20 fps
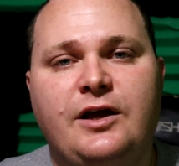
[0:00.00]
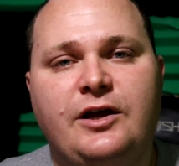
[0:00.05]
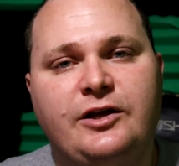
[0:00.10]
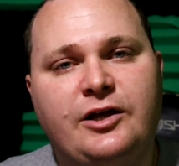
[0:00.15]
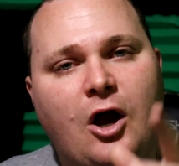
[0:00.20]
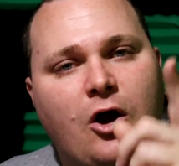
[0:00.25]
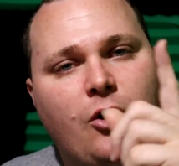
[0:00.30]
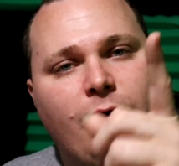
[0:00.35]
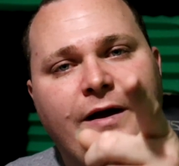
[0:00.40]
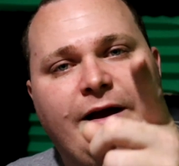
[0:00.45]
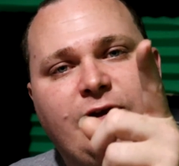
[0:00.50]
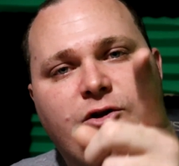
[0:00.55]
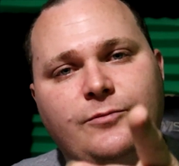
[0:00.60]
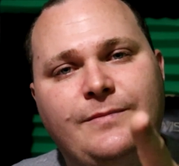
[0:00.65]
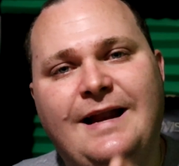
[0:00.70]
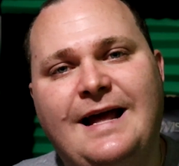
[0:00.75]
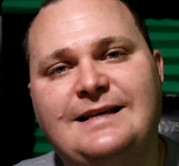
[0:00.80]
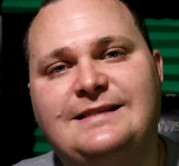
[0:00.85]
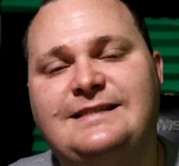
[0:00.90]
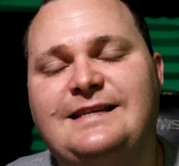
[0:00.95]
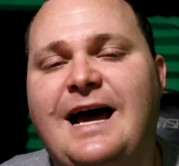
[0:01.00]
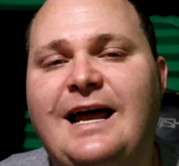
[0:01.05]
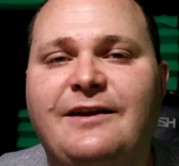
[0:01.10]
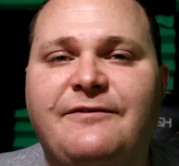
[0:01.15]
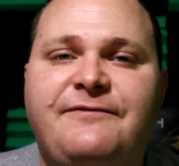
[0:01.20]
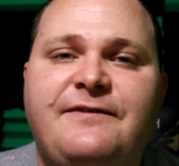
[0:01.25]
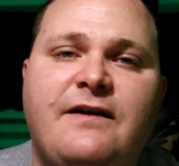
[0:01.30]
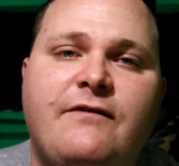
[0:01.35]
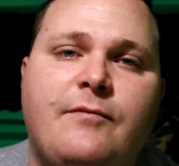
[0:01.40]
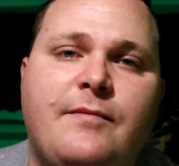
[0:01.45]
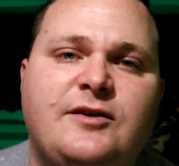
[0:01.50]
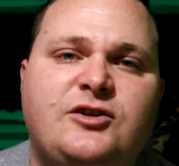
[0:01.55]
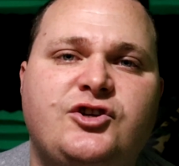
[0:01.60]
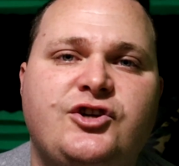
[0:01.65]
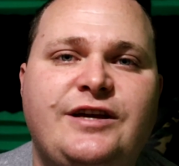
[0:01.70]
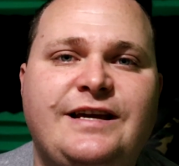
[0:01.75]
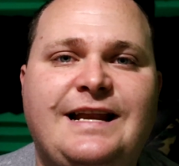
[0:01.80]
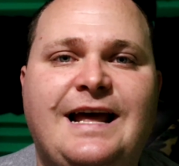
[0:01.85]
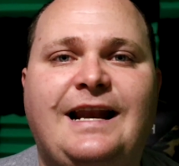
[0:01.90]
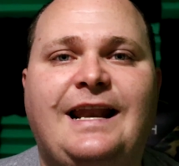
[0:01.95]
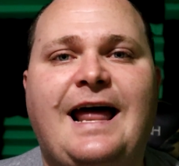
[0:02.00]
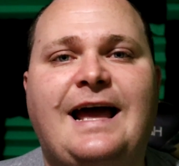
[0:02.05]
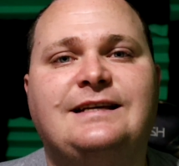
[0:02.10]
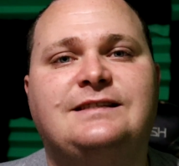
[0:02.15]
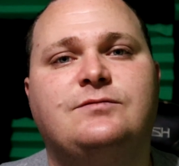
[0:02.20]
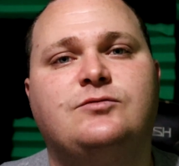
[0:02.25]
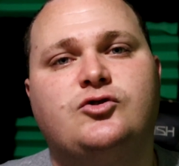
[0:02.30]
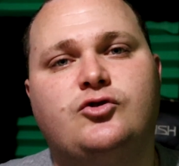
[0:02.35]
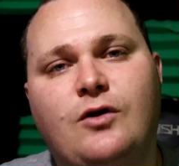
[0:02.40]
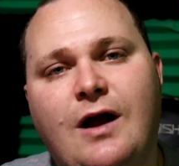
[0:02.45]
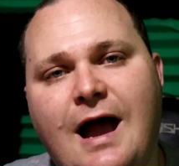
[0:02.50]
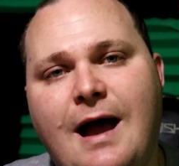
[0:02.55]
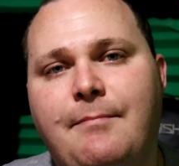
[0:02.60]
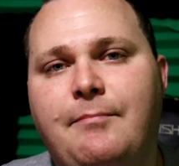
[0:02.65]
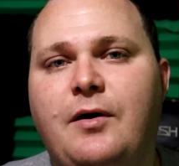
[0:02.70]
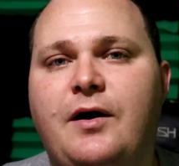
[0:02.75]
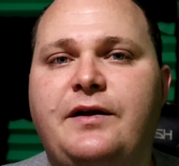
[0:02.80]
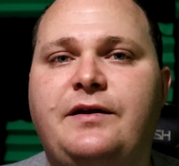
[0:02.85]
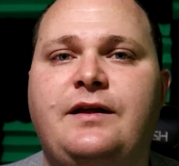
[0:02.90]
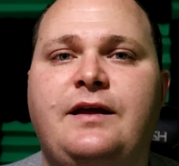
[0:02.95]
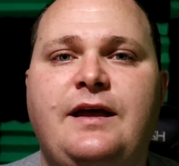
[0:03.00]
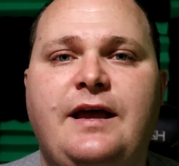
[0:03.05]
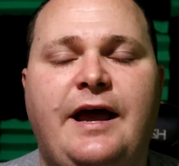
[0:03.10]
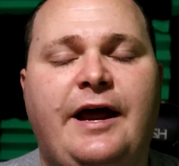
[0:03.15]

Y'all go ahead and do me that solid favor. Make sure you hit that like and subscribe button.